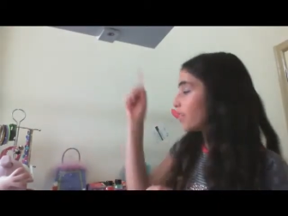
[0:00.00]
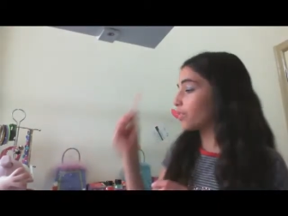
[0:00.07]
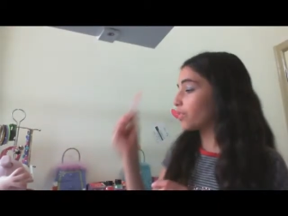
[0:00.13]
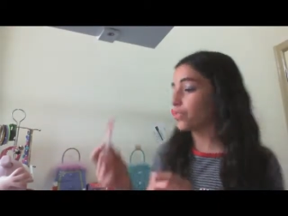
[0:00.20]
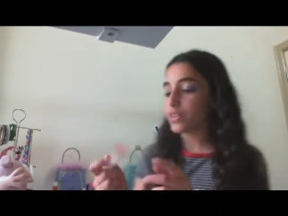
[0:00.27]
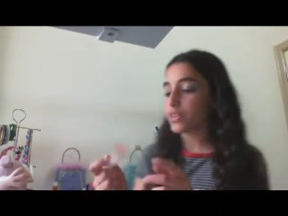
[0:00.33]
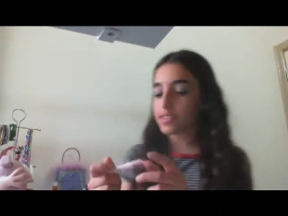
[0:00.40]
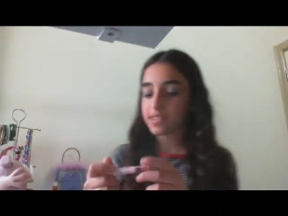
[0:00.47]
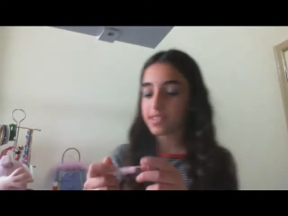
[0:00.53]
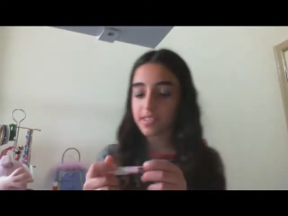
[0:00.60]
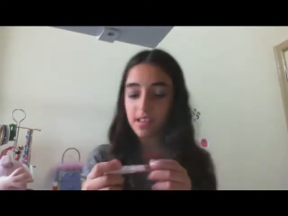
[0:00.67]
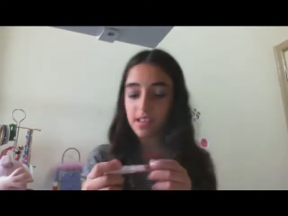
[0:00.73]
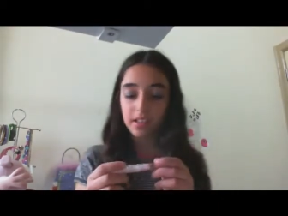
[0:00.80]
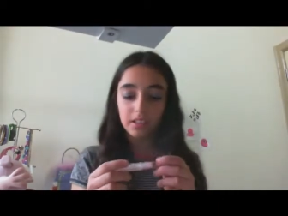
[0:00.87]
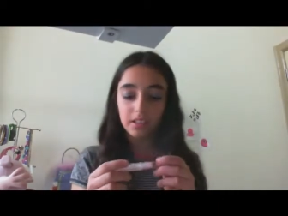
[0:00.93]
this
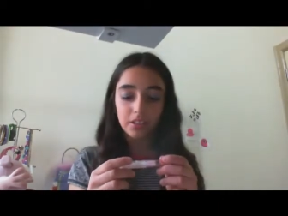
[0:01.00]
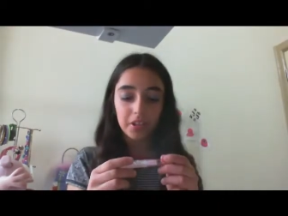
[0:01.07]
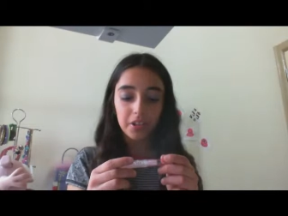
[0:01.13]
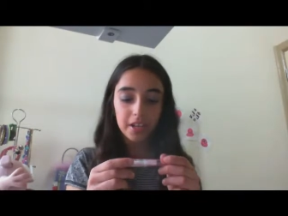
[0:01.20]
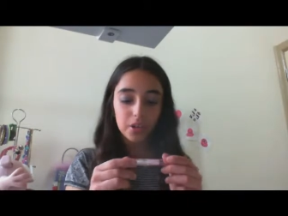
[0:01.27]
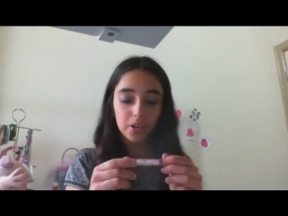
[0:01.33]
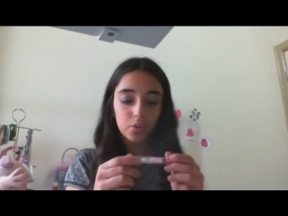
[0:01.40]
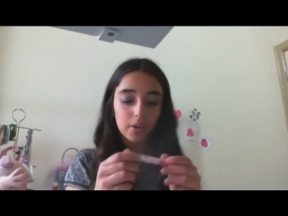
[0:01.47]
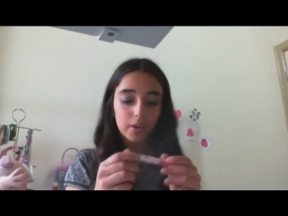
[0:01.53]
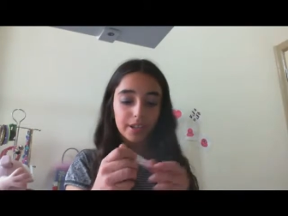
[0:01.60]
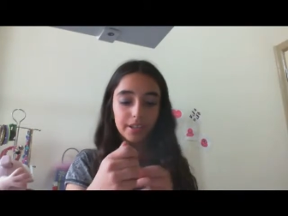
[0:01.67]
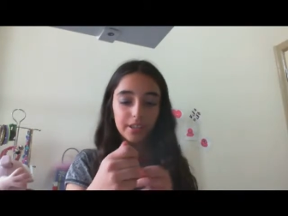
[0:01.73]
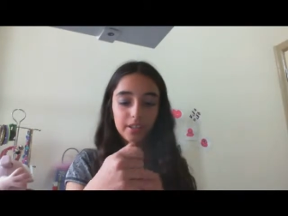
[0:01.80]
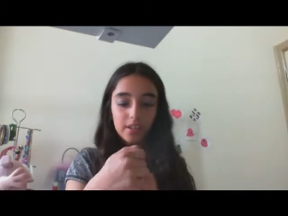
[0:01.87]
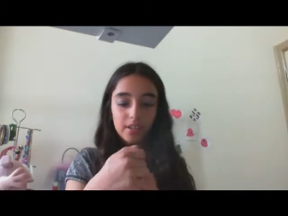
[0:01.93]

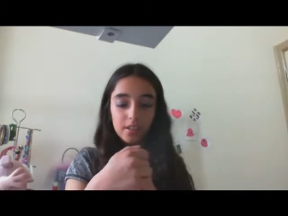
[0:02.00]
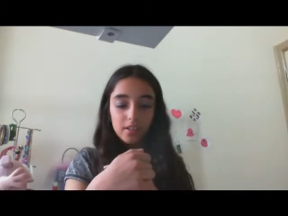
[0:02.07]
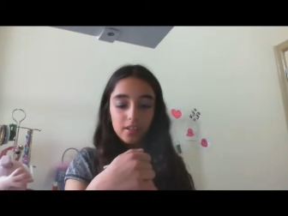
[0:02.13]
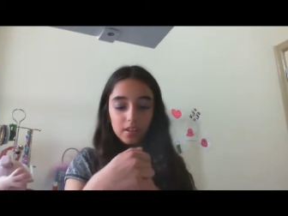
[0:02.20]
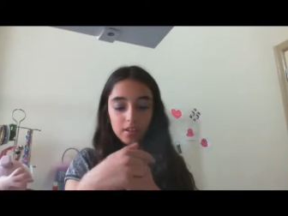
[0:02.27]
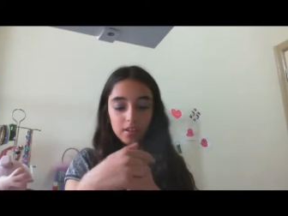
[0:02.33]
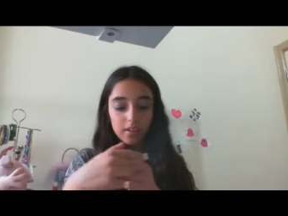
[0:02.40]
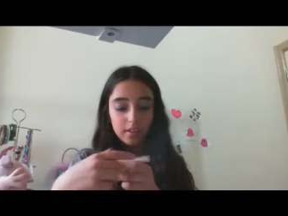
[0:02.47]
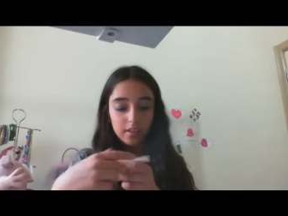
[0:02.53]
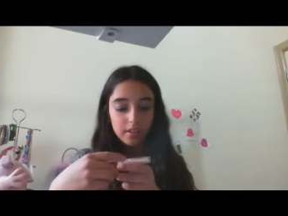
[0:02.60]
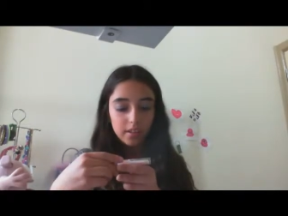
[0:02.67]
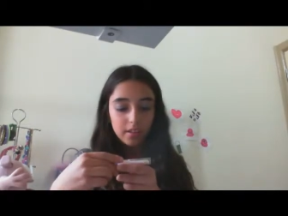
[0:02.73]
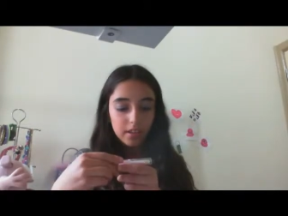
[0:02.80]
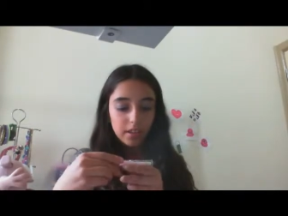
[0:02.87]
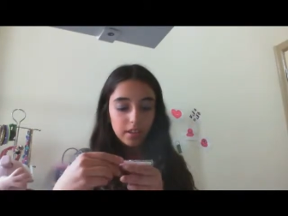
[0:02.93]
liquid
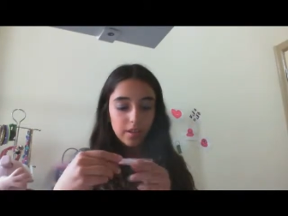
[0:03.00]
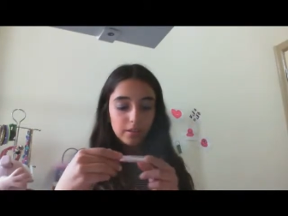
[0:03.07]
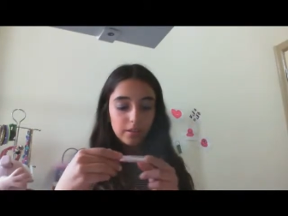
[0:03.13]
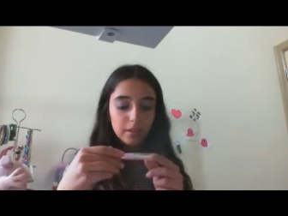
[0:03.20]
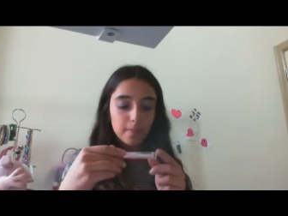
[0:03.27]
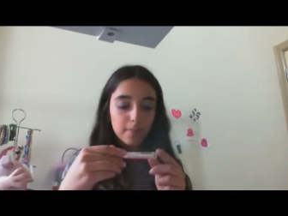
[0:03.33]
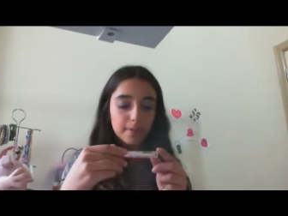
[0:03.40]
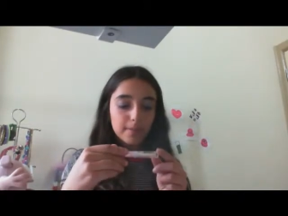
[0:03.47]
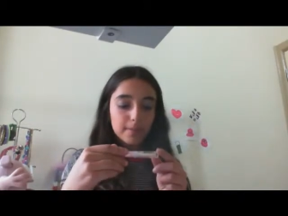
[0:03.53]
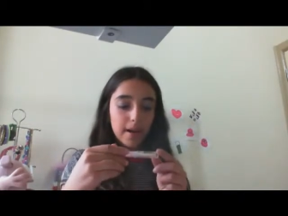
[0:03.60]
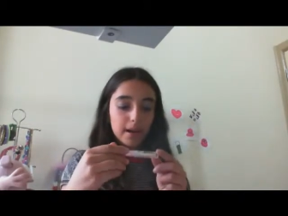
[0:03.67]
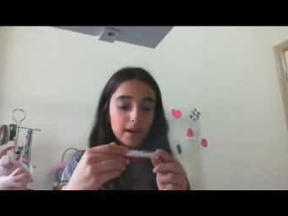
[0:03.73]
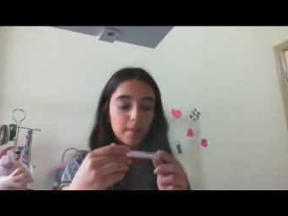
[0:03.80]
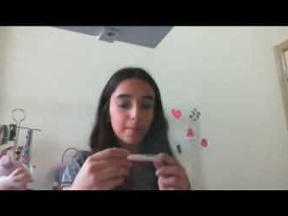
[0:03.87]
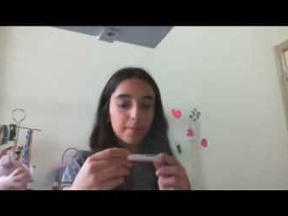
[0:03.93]
lip
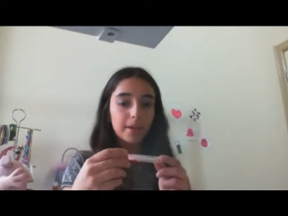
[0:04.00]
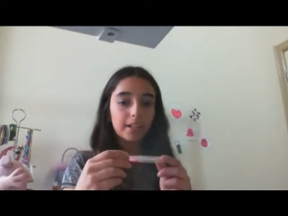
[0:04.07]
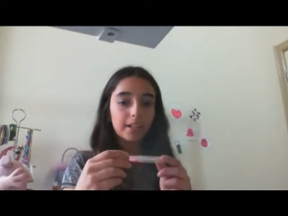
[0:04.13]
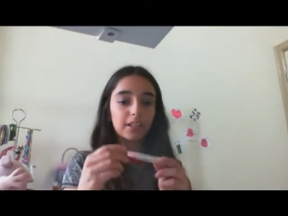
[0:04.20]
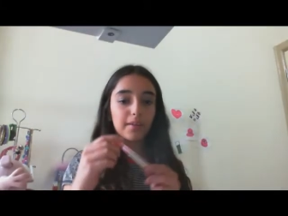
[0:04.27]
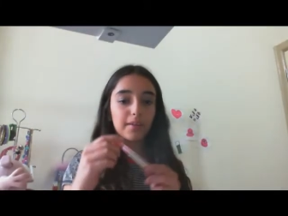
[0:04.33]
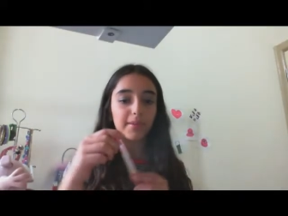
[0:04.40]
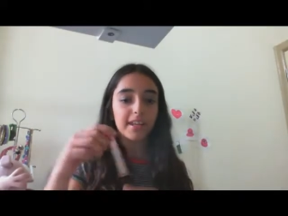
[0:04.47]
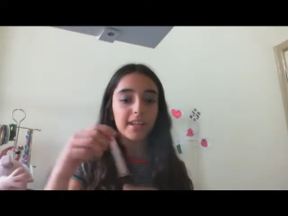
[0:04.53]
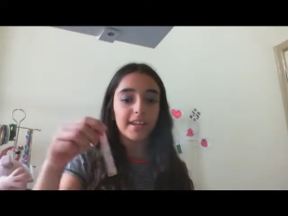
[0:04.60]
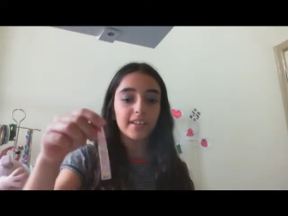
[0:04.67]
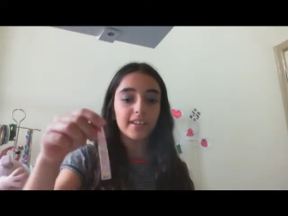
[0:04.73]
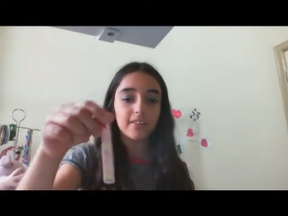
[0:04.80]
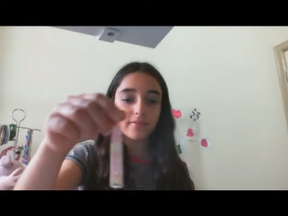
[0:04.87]
smacker pink lemonade.